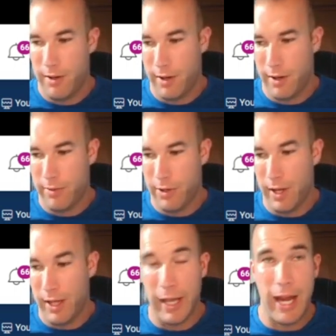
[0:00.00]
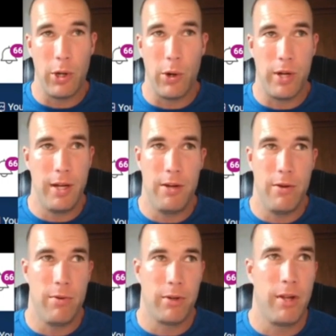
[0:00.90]
a landlord
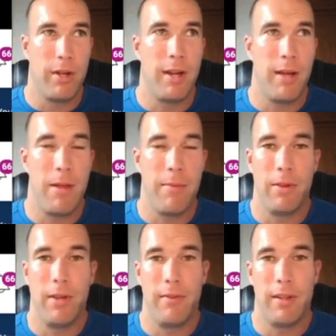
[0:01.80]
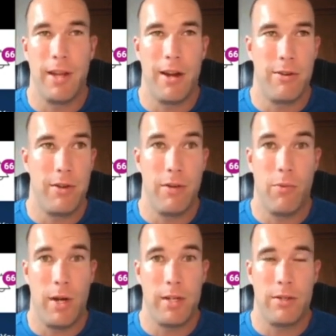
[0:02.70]
you were looking at maybe living there and you
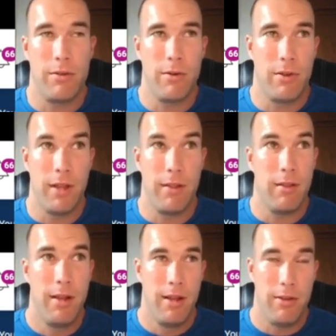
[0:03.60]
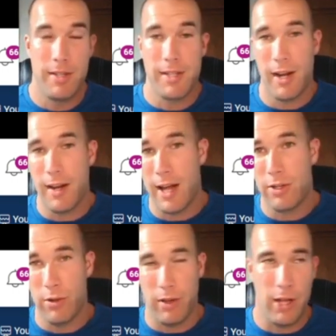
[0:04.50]
didn't want to, or you decided
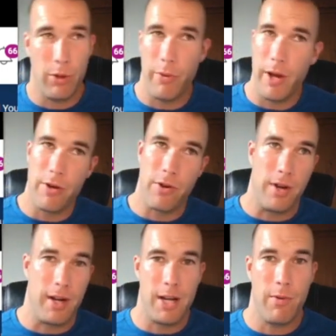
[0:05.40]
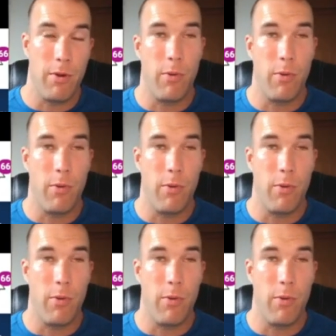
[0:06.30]
not to, the landlord ran your credit anyway.